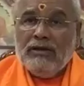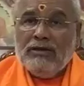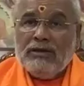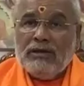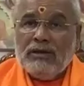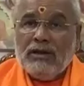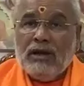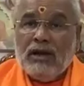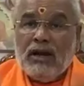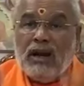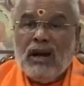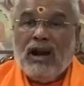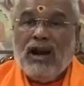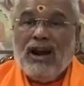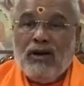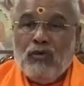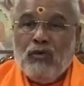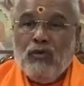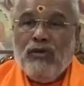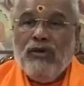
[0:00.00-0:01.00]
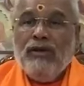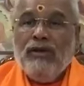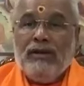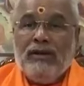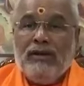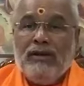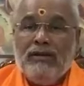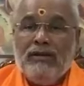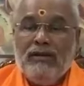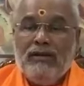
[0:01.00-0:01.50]
is
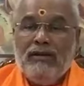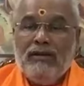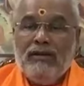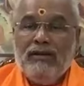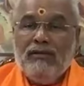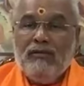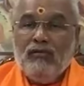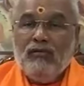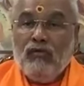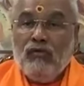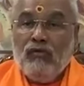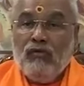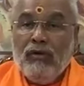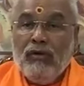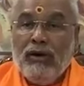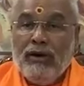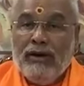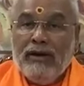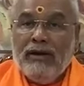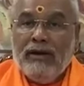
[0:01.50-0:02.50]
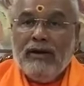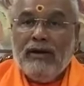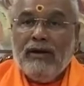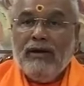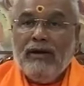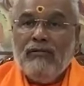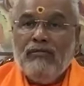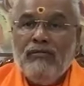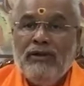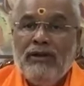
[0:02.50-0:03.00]
crowded, flooded
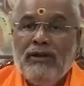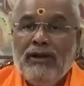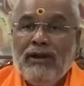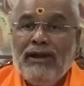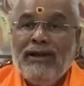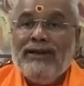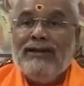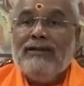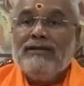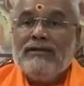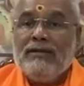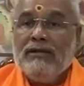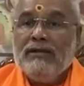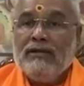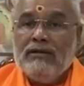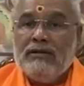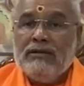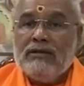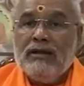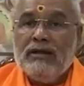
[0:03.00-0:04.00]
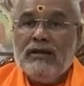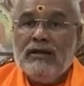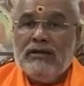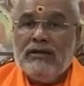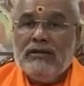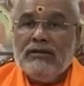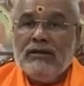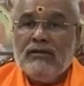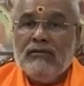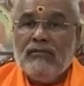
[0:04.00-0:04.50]
with likes and
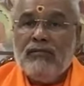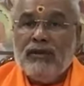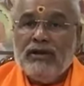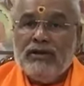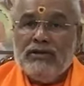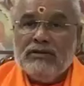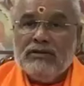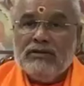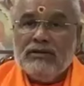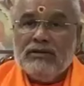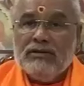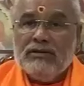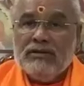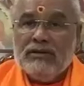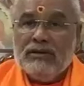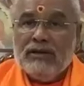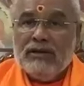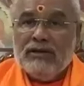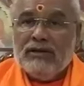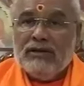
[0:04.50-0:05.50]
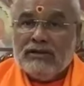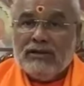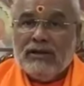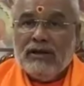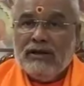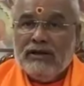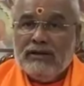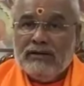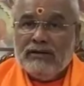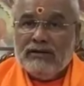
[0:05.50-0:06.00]
dislikes and fancies and
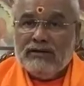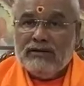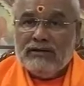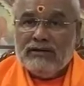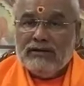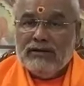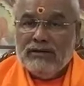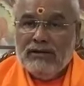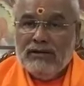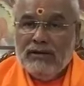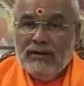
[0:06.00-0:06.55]
desires.